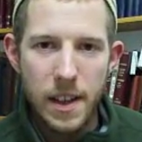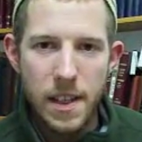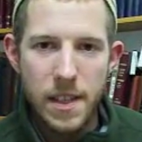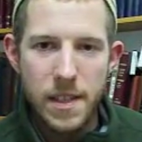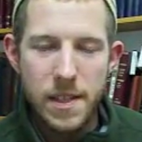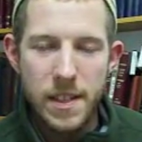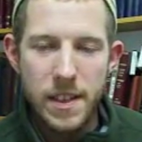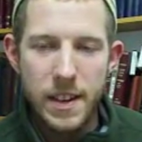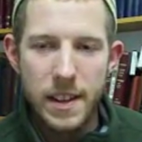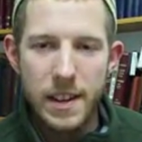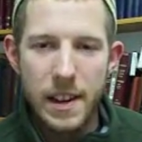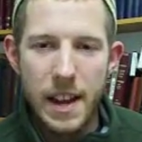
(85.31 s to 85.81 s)

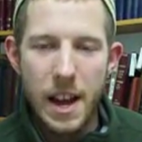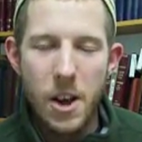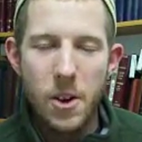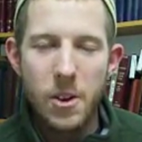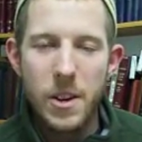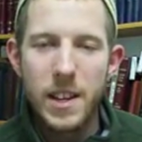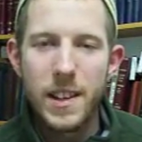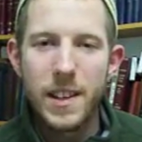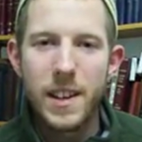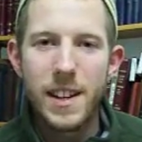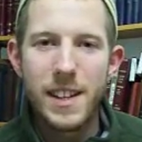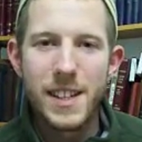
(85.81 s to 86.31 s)
then how
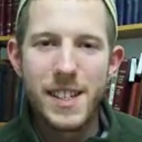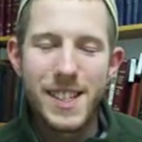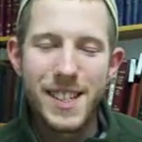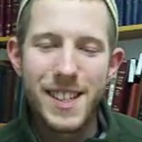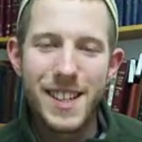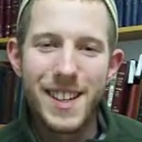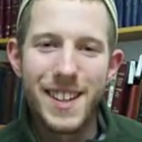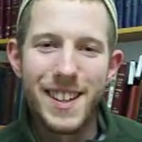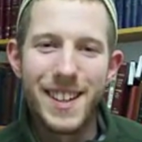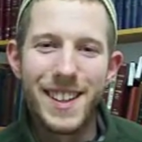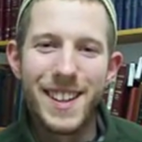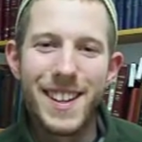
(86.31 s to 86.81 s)
can I
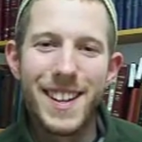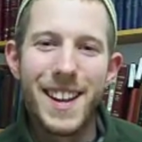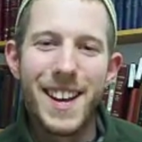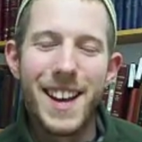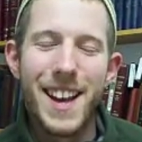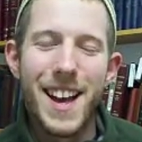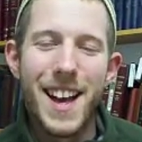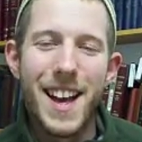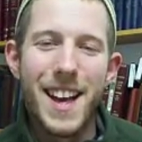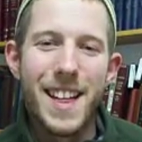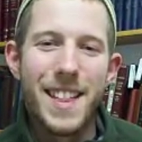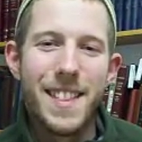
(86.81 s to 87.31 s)
say
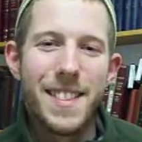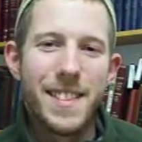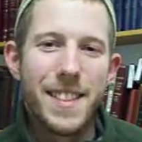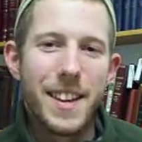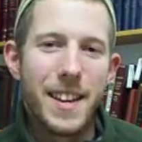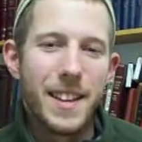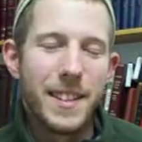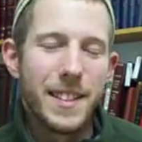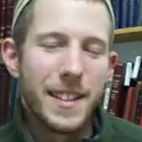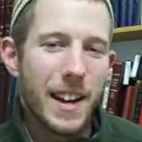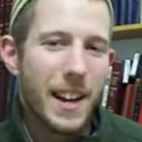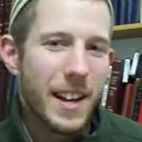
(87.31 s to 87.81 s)

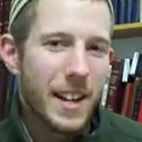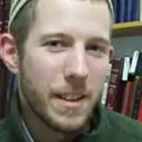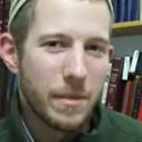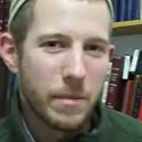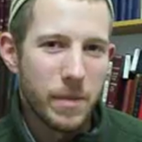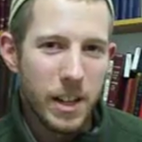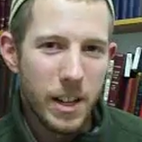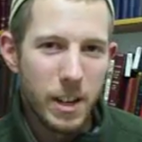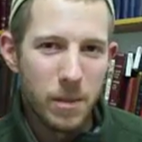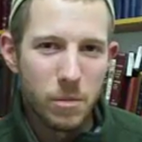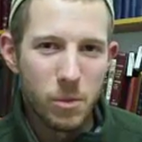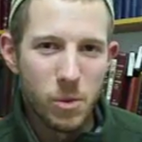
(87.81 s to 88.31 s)
that I am
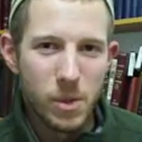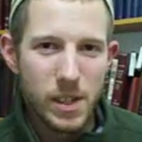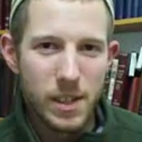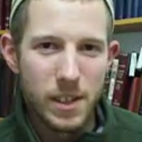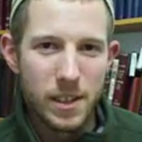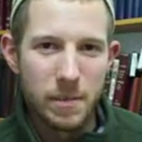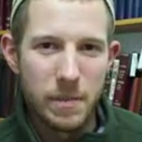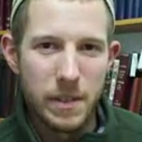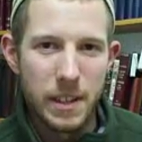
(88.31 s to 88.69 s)
not a Muslim